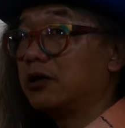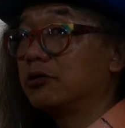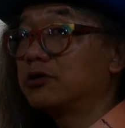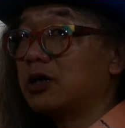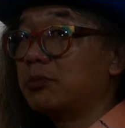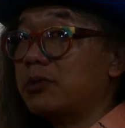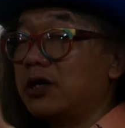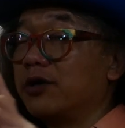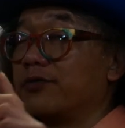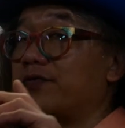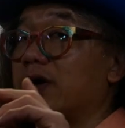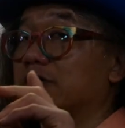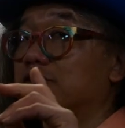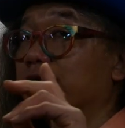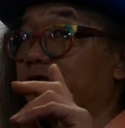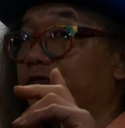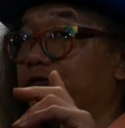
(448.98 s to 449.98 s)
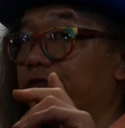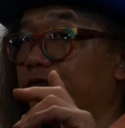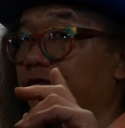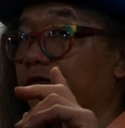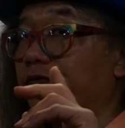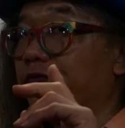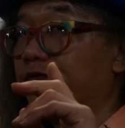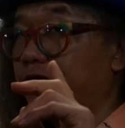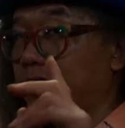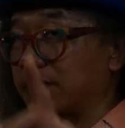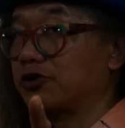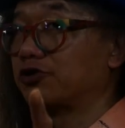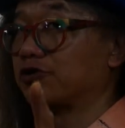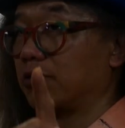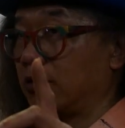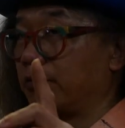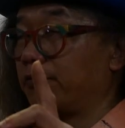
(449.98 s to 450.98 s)
I know some manufacturers fudge
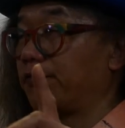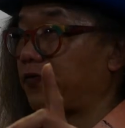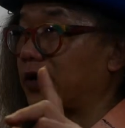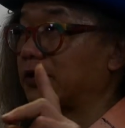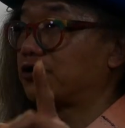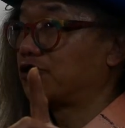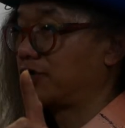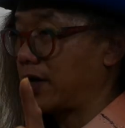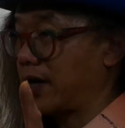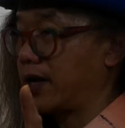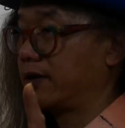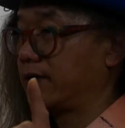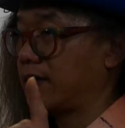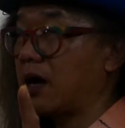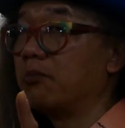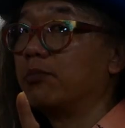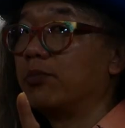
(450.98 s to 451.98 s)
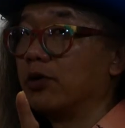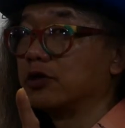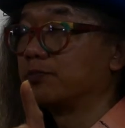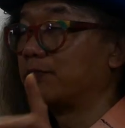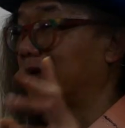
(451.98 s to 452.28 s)
fudge their numbers,